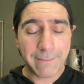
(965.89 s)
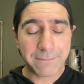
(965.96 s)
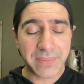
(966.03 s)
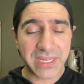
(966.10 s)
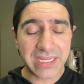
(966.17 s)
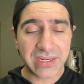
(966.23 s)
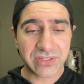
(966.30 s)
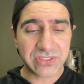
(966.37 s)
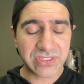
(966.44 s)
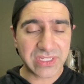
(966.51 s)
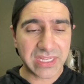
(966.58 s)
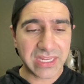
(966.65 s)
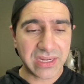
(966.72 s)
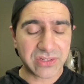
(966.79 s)
But here's
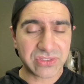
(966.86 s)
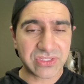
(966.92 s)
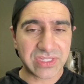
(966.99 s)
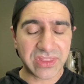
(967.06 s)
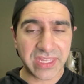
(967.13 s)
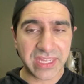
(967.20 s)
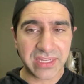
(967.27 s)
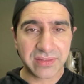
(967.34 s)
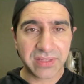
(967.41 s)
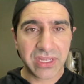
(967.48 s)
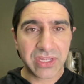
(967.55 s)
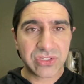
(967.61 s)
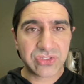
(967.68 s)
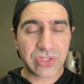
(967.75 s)
the thing.
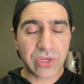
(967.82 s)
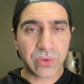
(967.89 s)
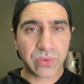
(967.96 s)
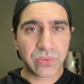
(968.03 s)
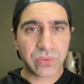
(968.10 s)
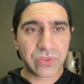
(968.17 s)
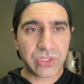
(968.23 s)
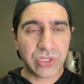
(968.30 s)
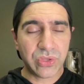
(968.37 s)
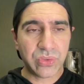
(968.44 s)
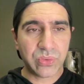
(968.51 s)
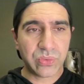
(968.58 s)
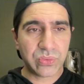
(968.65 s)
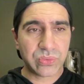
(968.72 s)
So
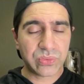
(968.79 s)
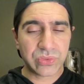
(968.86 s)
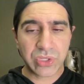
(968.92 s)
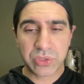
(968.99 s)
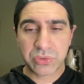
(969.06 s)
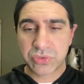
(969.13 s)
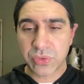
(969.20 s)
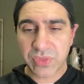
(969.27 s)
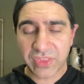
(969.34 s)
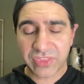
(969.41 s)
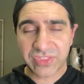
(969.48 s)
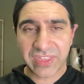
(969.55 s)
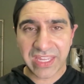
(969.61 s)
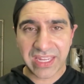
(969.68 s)
you do the
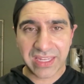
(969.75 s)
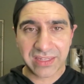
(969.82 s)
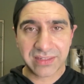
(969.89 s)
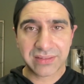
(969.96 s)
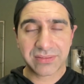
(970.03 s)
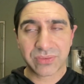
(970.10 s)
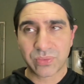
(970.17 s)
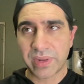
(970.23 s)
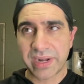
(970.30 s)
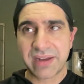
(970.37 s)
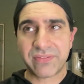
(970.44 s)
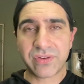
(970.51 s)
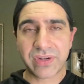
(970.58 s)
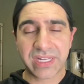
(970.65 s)
thing,
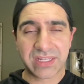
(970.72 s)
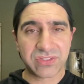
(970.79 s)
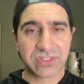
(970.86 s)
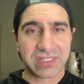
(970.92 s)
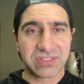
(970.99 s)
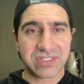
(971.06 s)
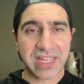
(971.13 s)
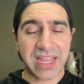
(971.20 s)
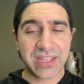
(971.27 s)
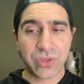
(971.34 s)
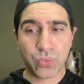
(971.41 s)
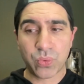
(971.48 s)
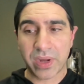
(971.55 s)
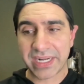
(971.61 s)
whatever it is. Let's say
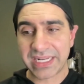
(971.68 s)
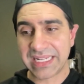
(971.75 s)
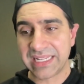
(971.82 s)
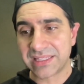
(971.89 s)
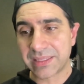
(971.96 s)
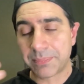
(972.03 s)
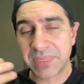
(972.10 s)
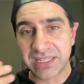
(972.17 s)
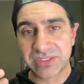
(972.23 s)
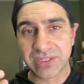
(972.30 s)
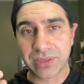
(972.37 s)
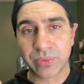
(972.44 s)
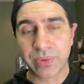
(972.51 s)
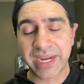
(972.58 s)
you want to eat the
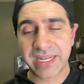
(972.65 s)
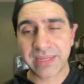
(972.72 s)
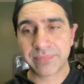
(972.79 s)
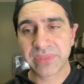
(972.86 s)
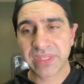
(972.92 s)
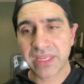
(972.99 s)
pizza, right?